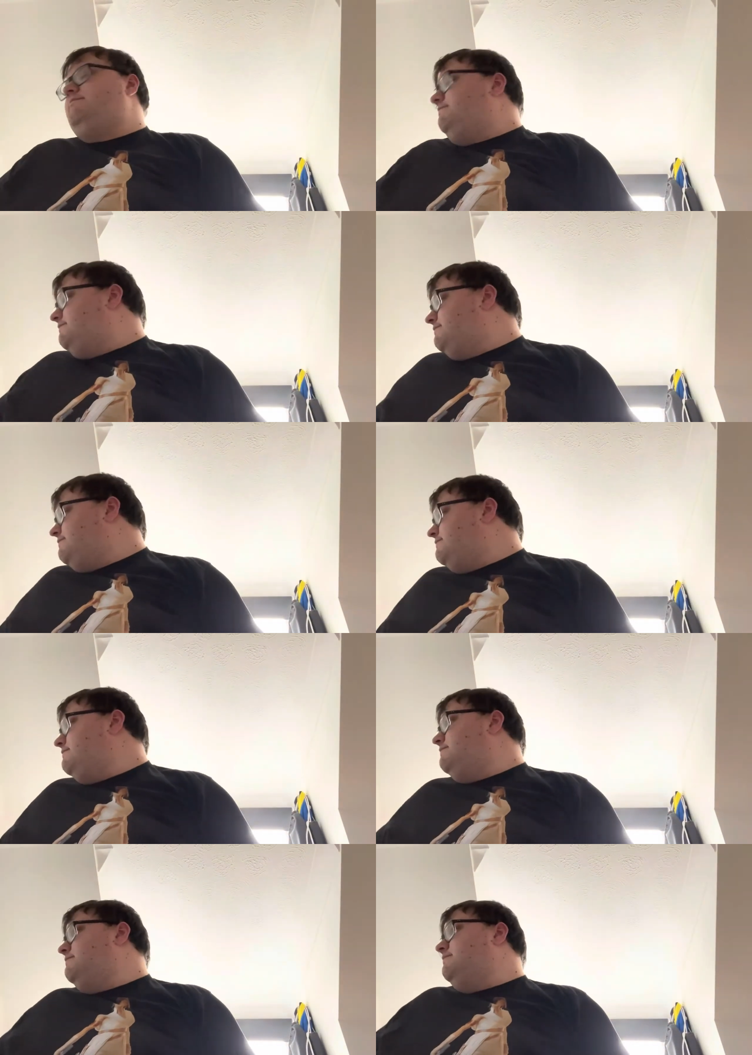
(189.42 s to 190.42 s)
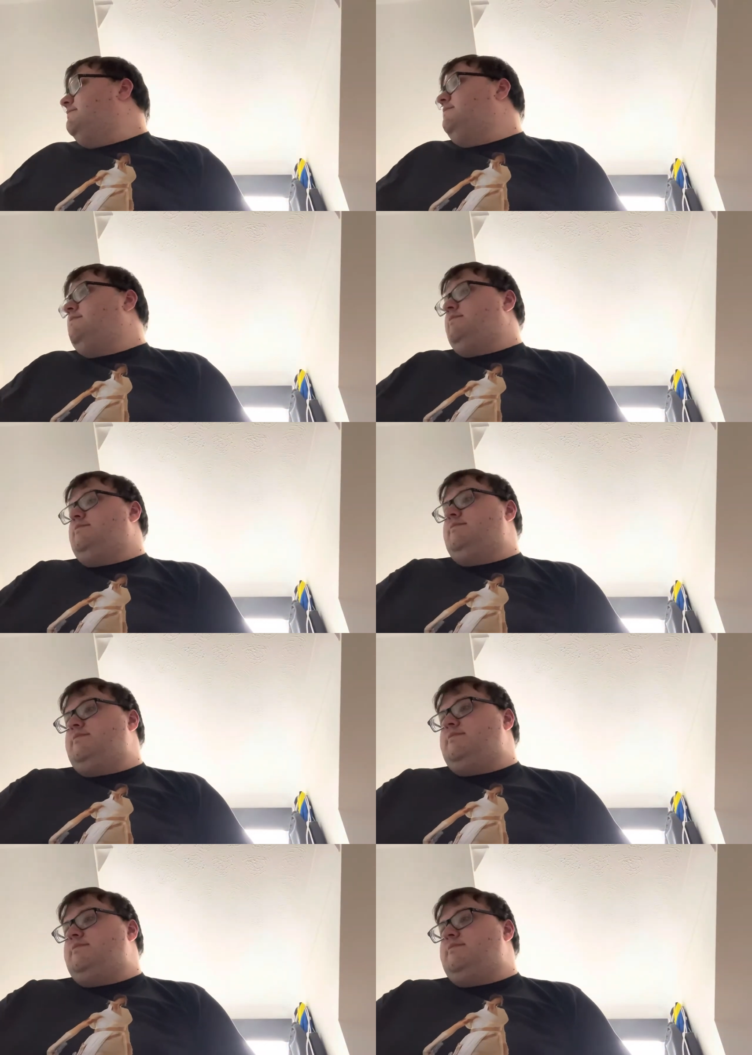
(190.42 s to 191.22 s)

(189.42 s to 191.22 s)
[no speech]